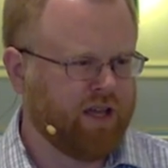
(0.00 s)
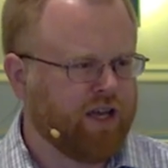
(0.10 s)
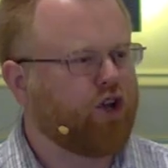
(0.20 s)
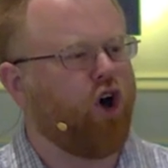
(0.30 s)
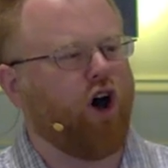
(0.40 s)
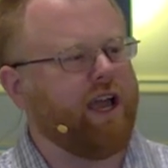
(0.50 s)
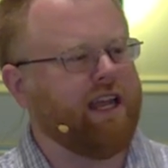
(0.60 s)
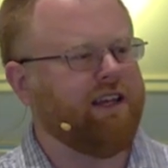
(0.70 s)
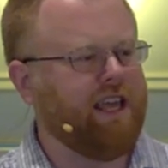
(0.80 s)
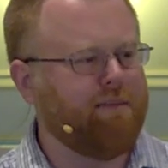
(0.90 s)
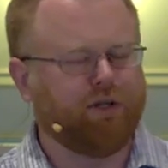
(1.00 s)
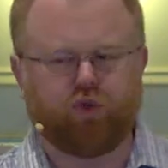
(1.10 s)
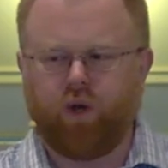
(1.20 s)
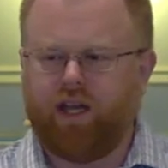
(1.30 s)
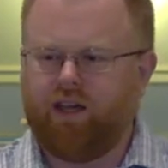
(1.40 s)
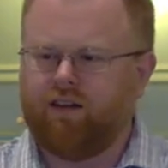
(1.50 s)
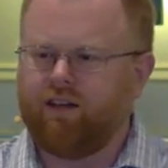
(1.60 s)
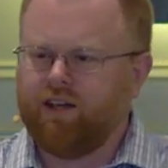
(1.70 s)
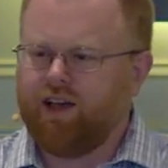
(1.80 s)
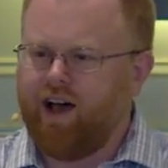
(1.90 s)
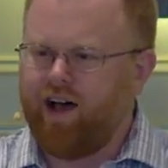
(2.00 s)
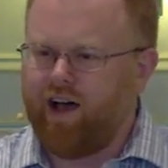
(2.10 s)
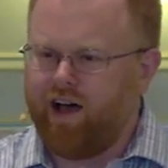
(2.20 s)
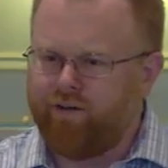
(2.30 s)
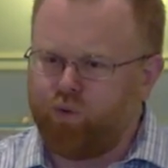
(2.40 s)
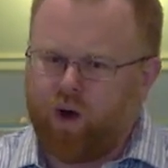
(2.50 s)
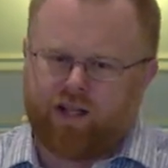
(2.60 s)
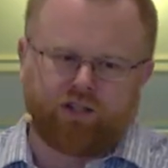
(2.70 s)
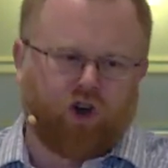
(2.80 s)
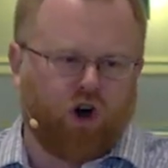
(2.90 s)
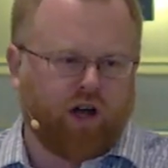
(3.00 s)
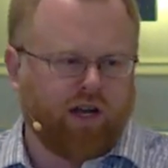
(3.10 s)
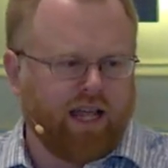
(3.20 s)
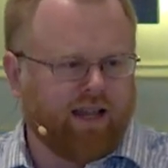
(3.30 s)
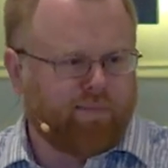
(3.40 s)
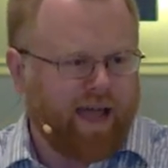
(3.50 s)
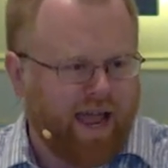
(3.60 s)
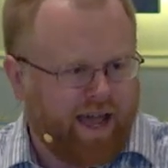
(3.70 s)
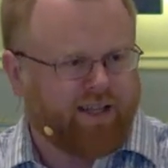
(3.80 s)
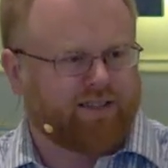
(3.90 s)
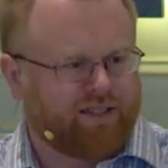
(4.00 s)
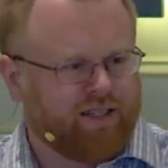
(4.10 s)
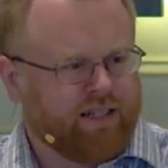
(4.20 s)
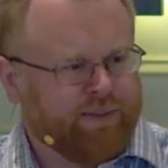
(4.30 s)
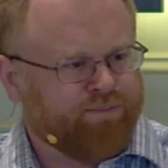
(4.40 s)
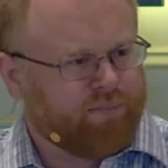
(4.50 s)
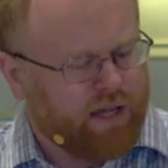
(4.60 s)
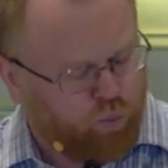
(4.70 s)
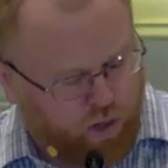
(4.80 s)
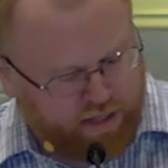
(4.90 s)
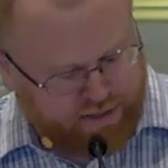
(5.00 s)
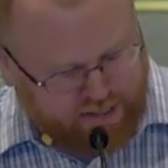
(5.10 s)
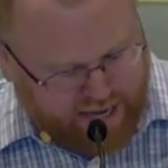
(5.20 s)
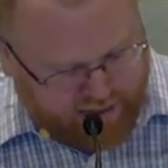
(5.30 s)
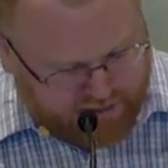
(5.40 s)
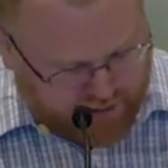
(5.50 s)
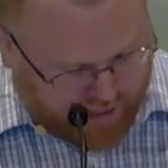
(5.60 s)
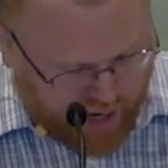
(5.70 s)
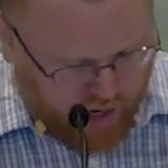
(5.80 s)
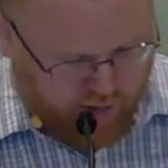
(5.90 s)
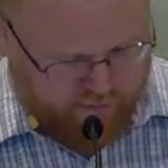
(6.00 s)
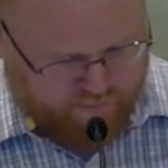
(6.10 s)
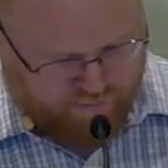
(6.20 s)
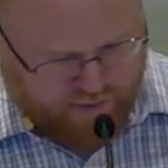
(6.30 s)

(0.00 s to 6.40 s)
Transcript: caught in the in between uh, of what has gone in the past and what is yet to come.